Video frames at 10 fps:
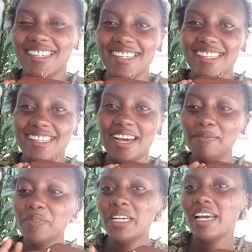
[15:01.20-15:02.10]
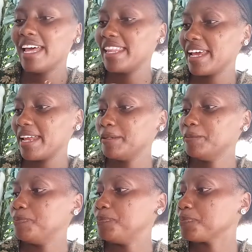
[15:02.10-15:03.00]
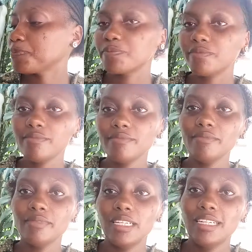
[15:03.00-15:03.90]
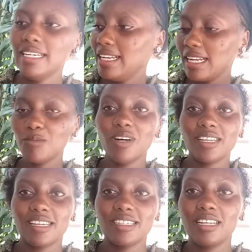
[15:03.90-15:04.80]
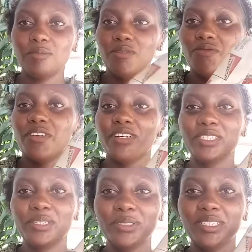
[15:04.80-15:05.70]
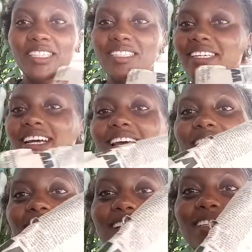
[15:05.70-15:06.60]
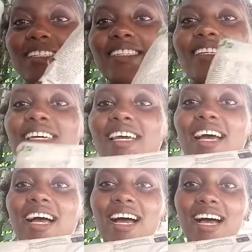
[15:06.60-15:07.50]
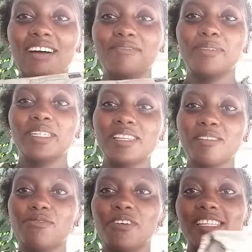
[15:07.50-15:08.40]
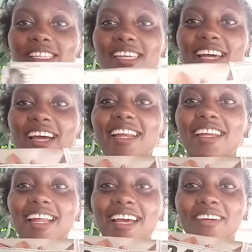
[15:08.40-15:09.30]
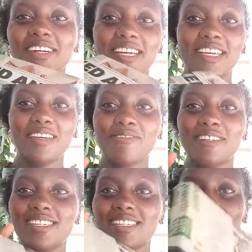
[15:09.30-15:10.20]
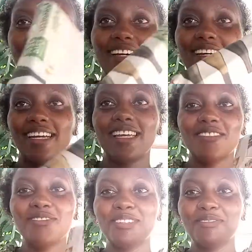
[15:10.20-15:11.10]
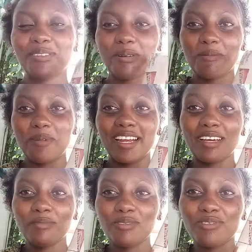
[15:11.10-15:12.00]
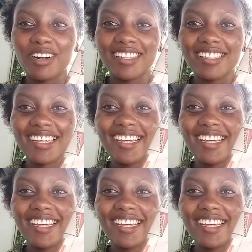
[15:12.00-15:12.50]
is yeah and then Lamu has actually been very good and I've made some friends here and I got a gift. I got a gift from my Lamu friends.